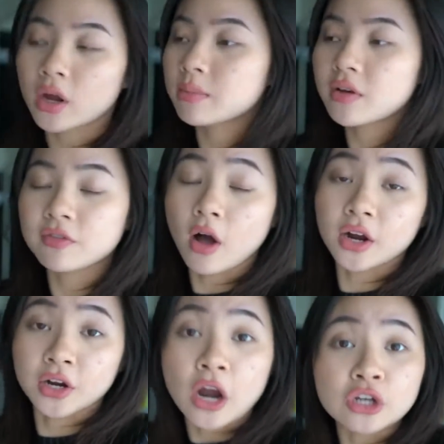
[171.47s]
you wanna be a
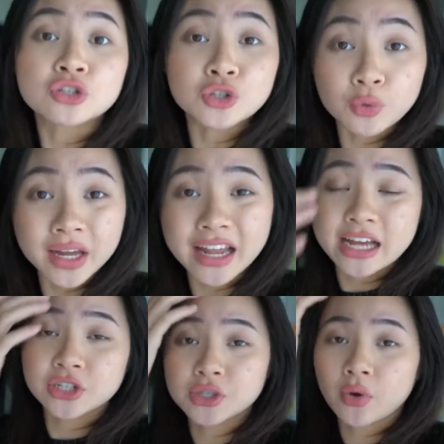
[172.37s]
vlogger, do it.
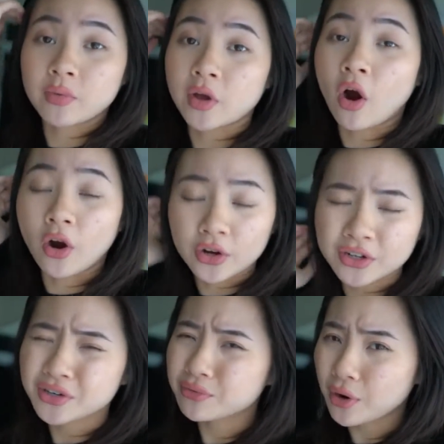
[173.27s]
It's just going to be
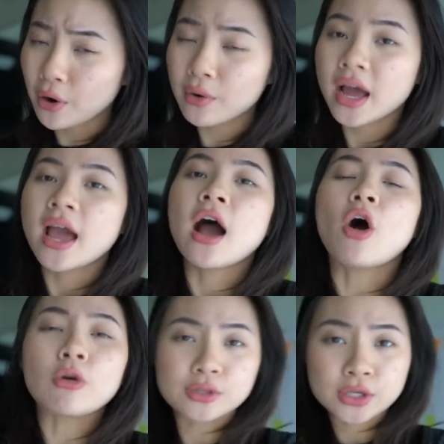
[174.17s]
harder to grow.
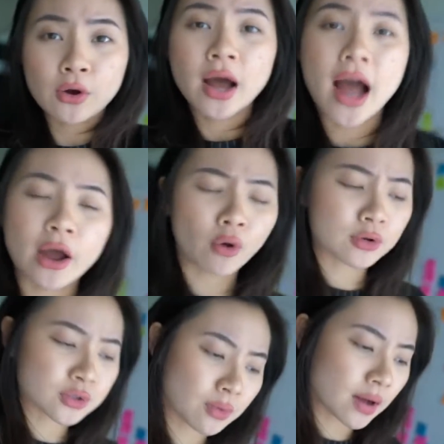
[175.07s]
Also, I
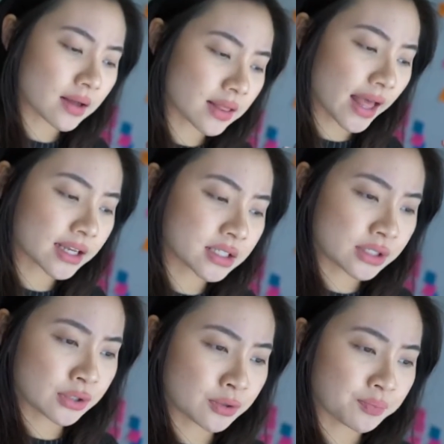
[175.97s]
also like
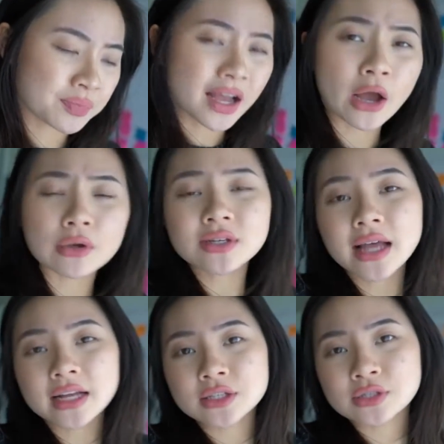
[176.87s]
to, I also
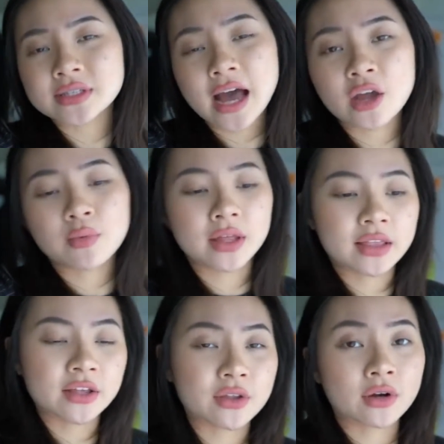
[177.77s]
like to side with
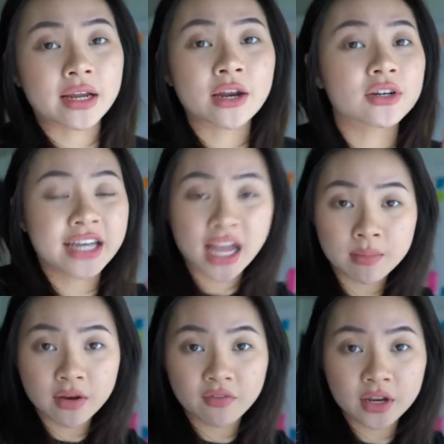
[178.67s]
either
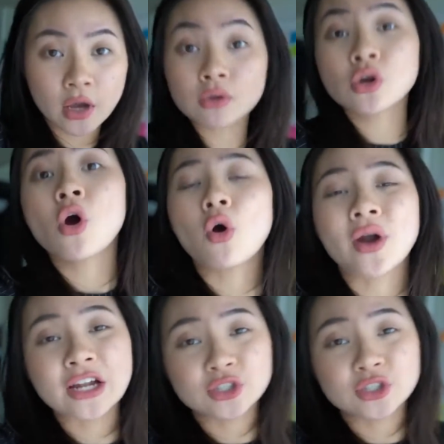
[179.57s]
entertainment videos or